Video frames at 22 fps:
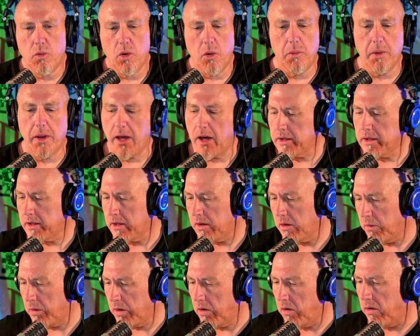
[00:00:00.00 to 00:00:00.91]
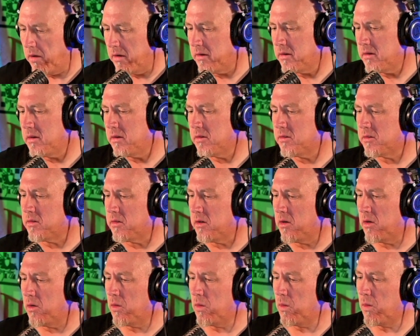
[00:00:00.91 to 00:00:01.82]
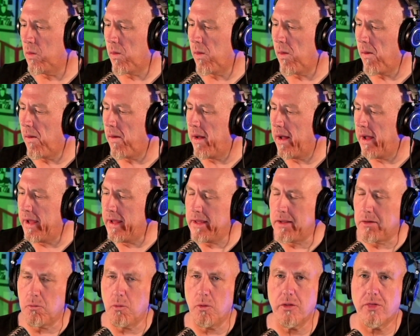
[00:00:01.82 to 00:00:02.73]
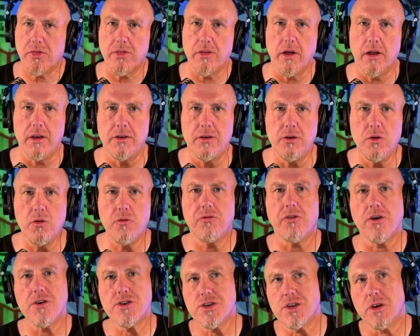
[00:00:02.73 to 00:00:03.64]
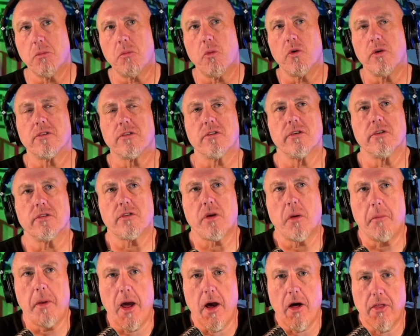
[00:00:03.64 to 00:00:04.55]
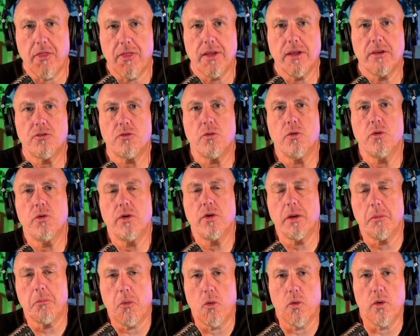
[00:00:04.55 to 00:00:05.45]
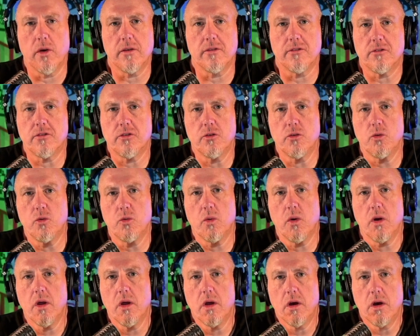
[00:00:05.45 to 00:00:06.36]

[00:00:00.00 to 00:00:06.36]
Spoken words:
what we got going on. So, and with a new version of Morton's List coming out, I think it's really important to